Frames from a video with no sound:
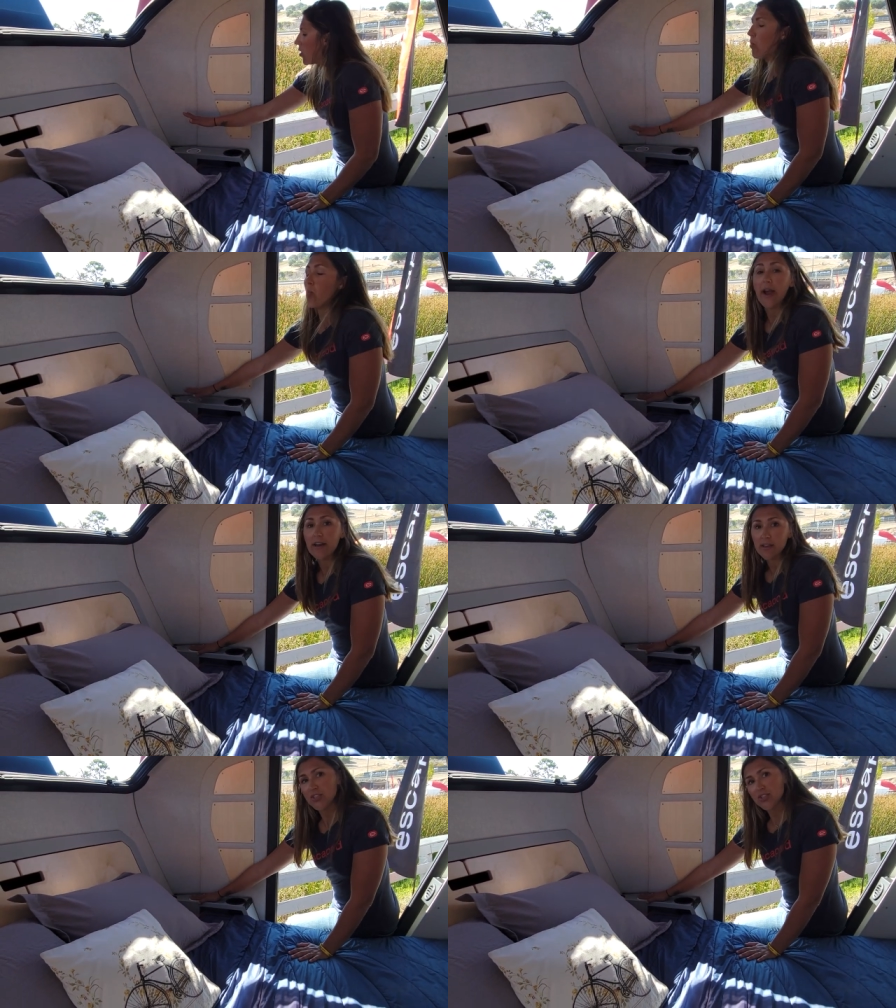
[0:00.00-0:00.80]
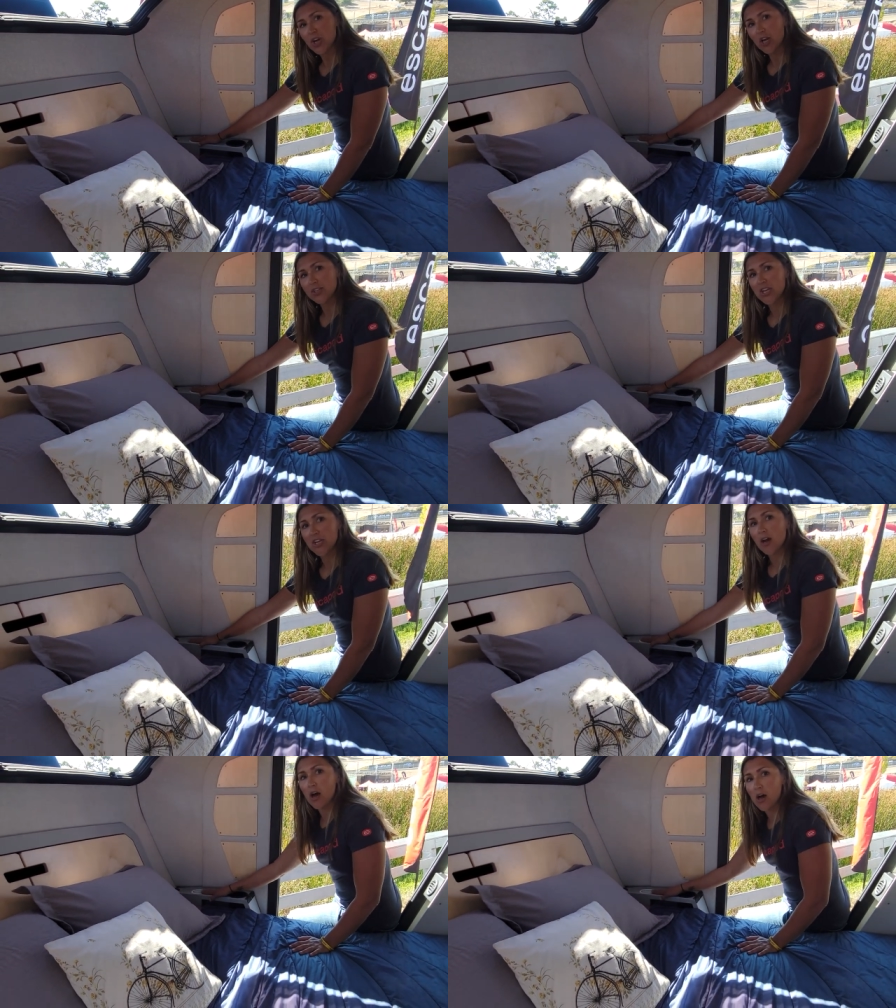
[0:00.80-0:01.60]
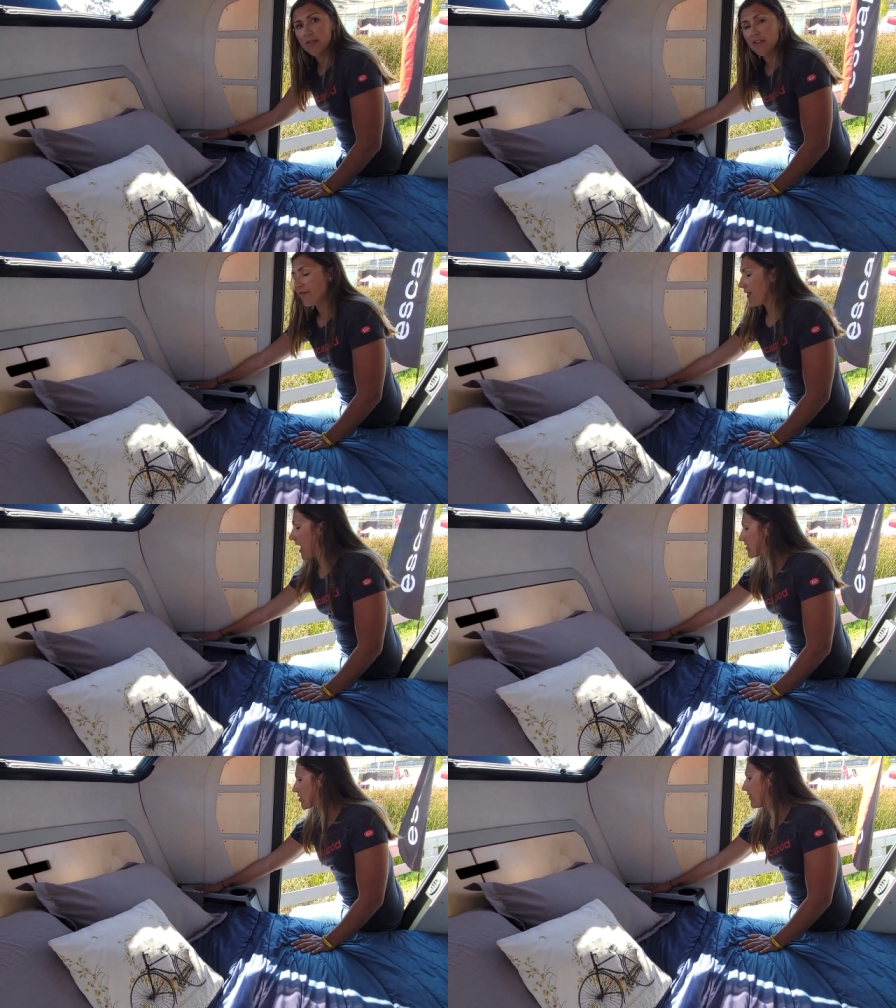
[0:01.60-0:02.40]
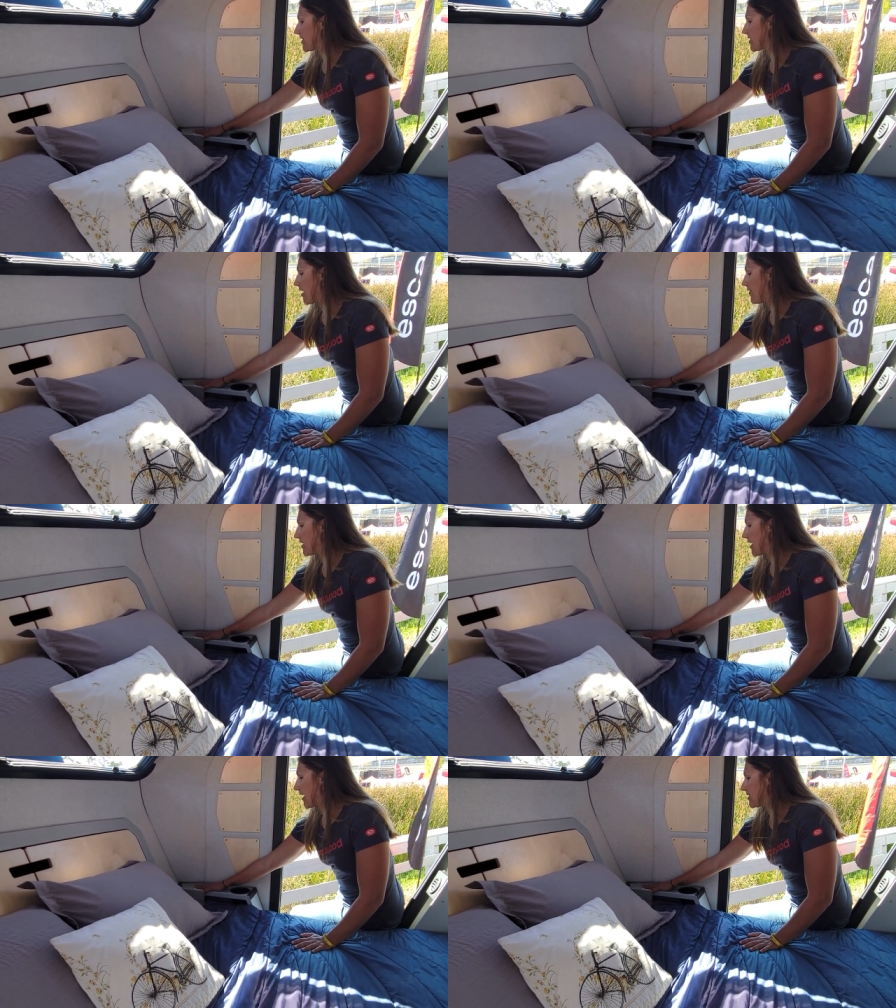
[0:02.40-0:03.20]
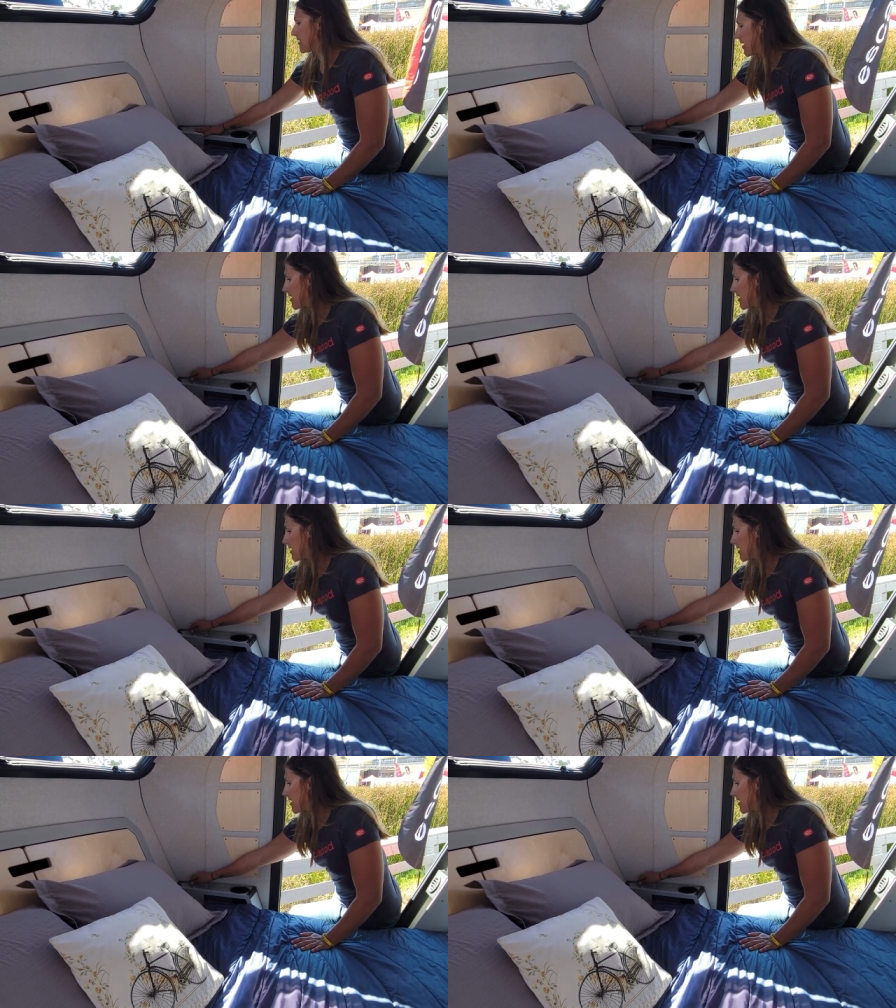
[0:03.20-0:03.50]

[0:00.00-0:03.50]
wireless charging on the flat surface of the nightstand